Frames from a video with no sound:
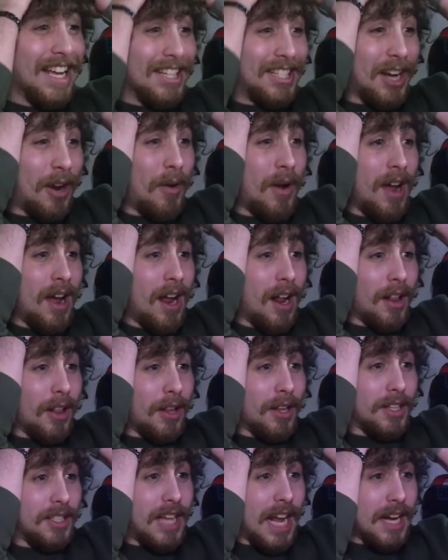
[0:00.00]
So,
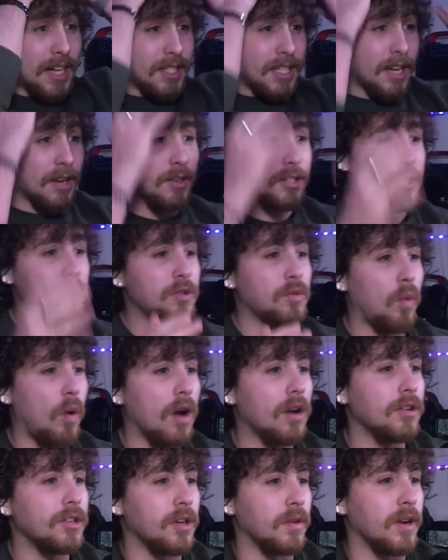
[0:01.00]
data centers use
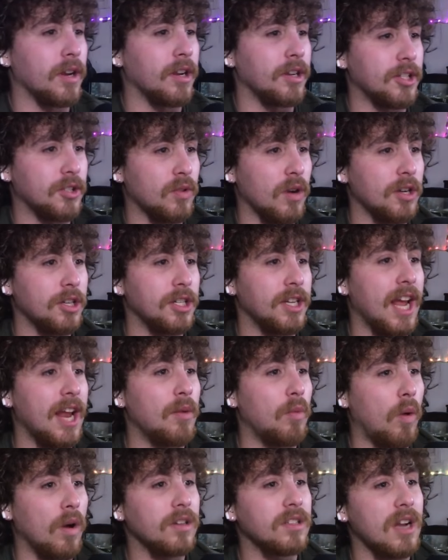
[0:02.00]
water during construction
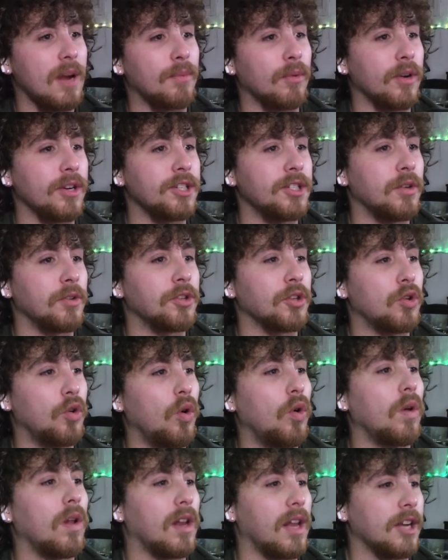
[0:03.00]
and once operational to
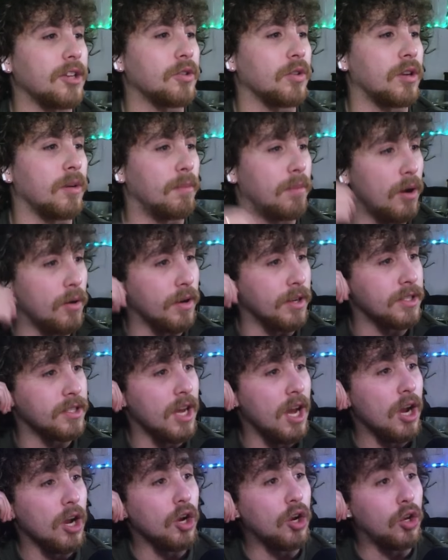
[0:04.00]
cool electric components.
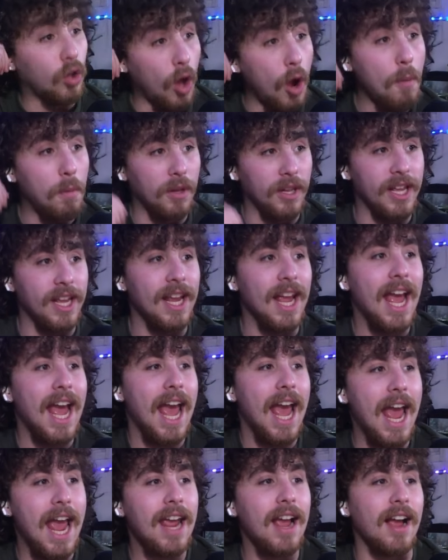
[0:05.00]
Globally,
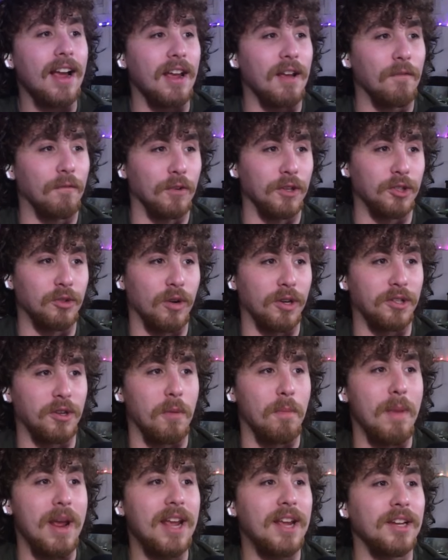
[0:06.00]
AI infrastructure
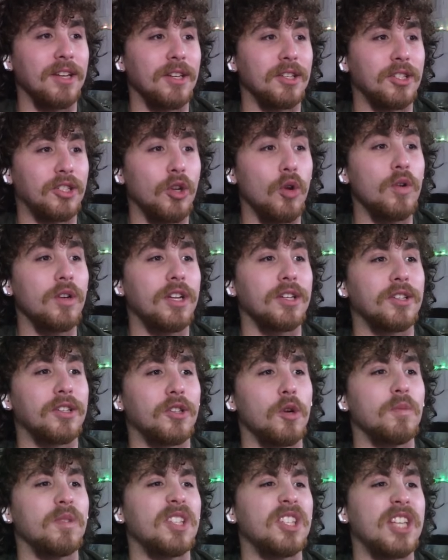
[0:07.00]
may soon
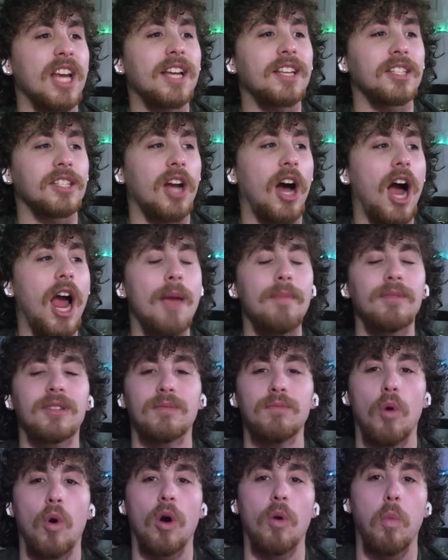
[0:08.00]
consume 6 times
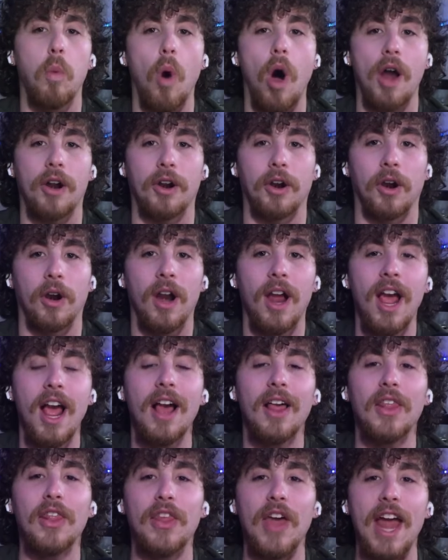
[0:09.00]
more water
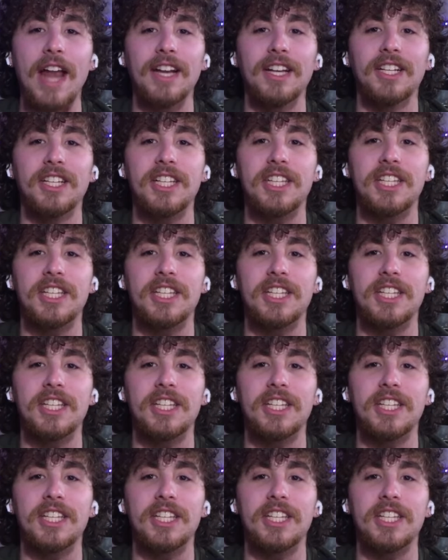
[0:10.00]
than